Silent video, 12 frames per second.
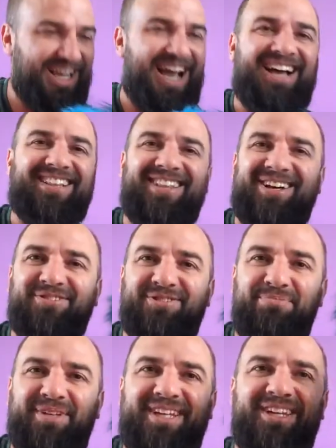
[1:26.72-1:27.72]
God
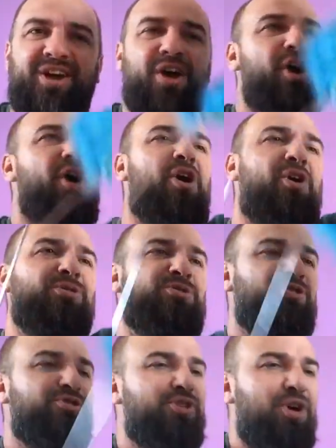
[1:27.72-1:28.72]
loves me. Oh,
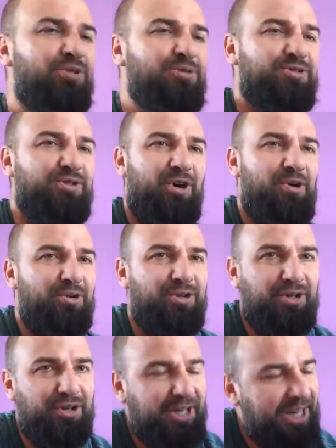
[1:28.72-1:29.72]
so
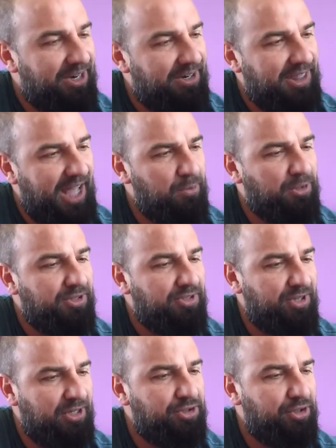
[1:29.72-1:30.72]
good, Harry. That was
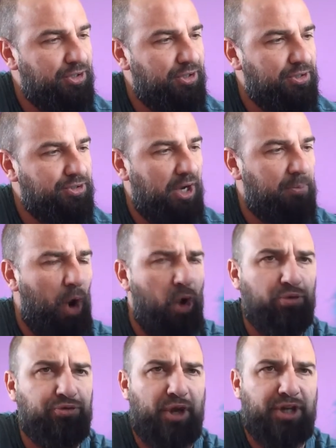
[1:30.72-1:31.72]
such a good job.
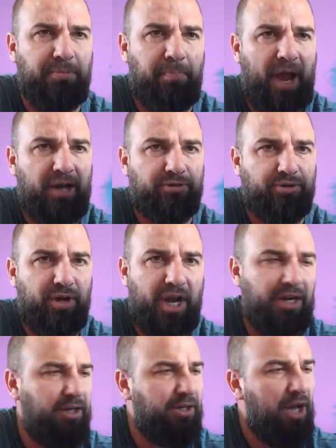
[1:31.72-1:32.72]
Oh, thank you, Pastor
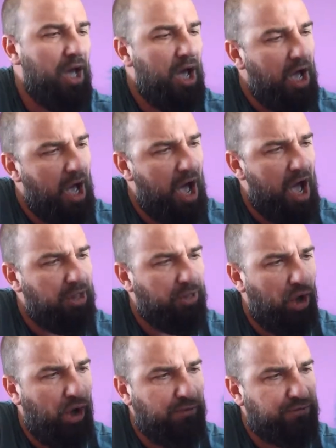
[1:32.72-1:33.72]
Hayden. I
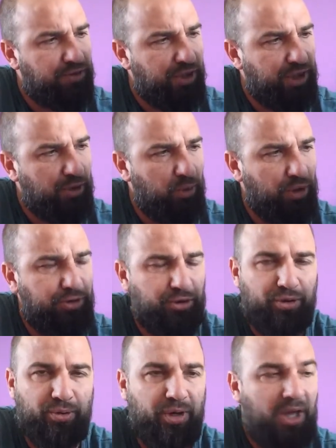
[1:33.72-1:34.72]
love singing with
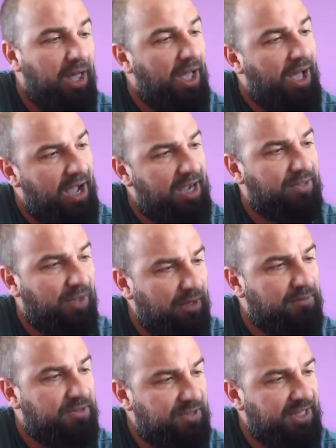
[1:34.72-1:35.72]
you. I
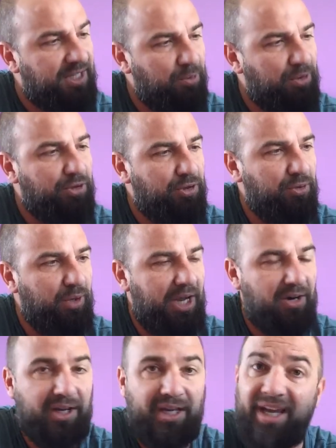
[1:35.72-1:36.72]
love singing with you,
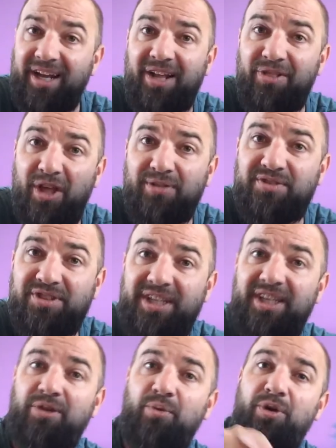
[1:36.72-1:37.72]
Harry. And I love
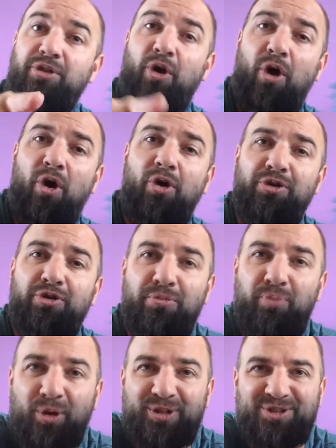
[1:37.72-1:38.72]
singing with all you
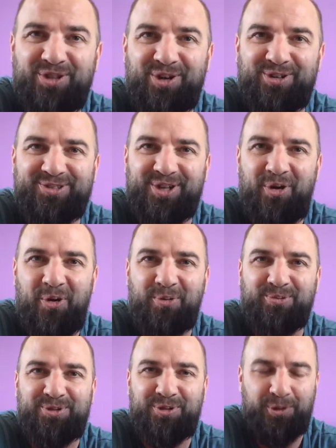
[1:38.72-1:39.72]
boys and girls at
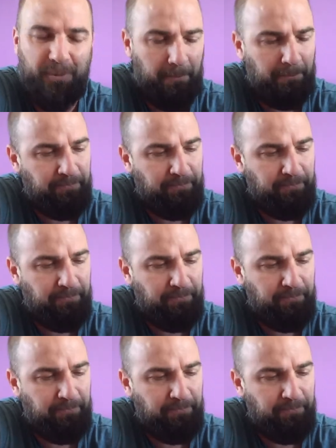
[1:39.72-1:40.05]
home, too.